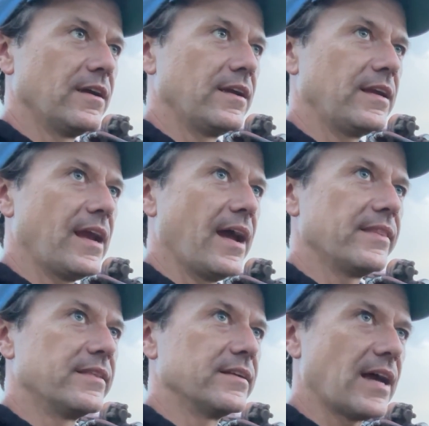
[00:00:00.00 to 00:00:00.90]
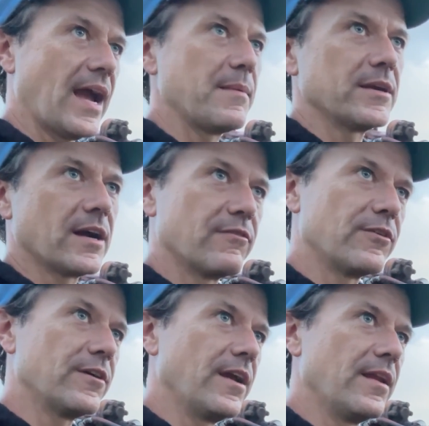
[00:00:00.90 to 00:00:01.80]
He had the timing
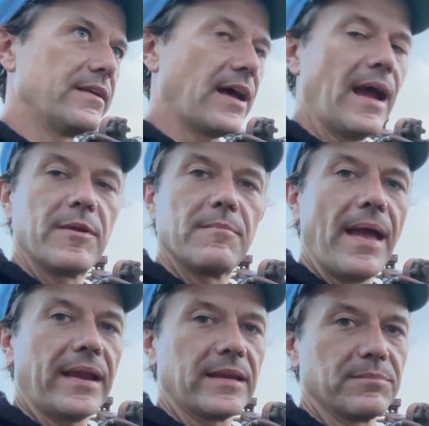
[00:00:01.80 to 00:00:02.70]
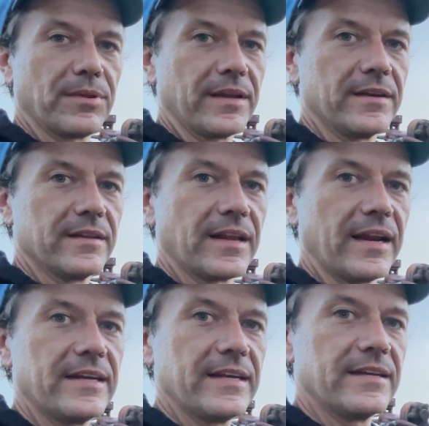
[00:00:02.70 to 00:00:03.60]
cover and timing backing plate that I
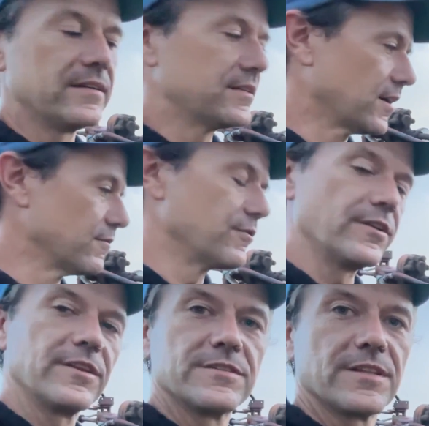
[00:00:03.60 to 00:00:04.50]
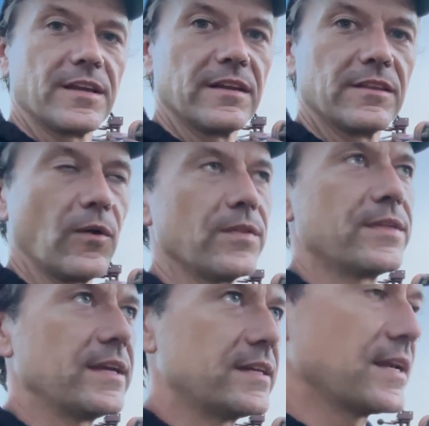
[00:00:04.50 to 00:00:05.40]
need to convert this thing. The only
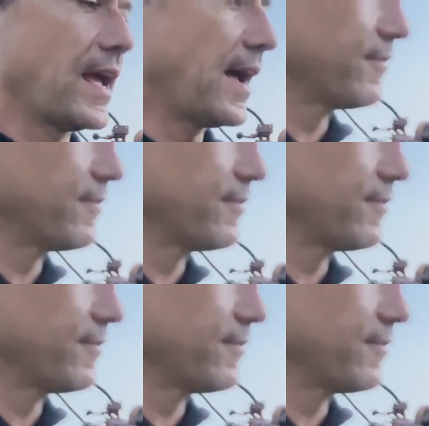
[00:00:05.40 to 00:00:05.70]
thing he didn't have